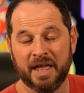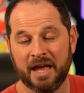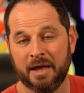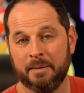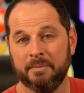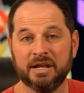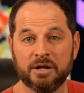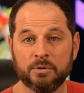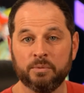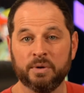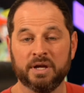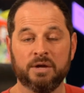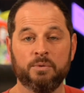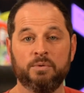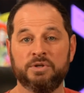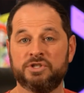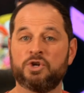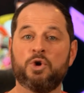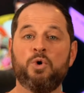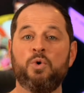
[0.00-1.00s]
I mean, it, it
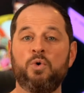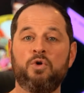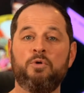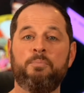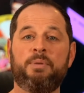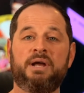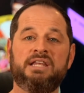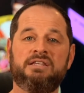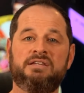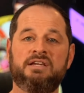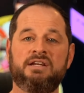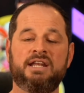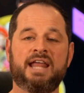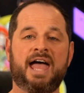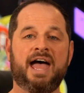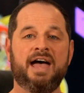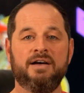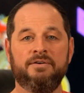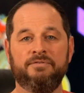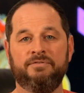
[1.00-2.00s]
was cool, but it didn't
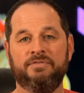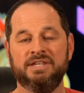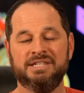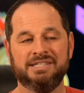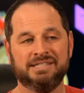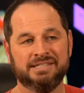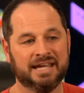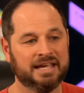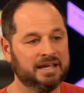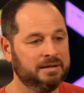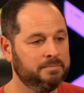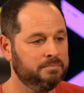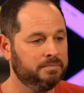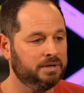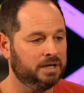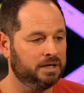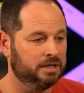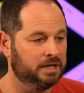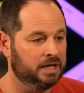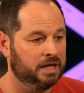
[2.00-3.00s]
have the same
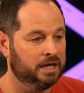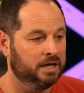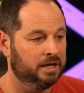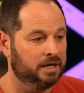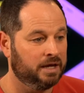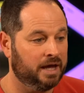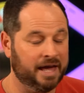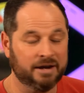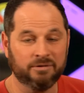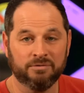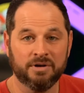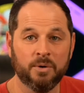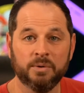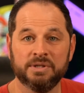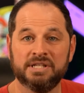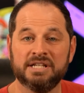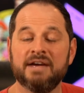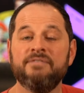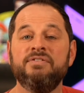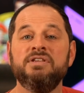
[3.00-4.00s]
I don't know, it
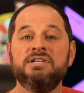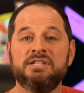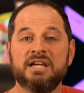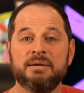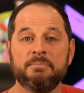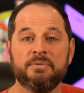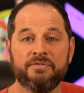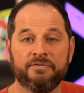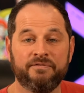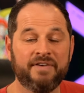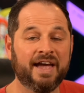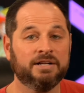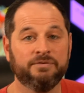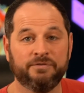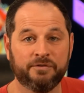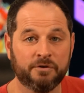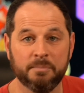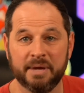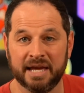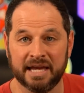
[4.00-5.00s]
didn't have the same effect
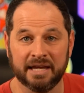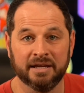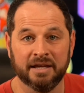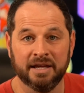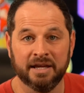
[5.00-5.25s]
for me.